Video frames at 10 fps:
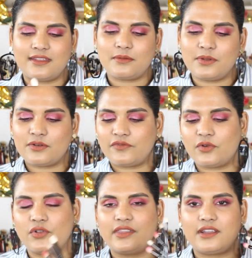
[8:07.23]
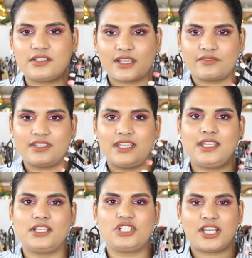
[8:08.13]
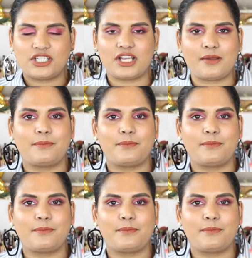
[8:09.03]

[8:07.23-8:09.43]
They're beautiful. They're definitely changing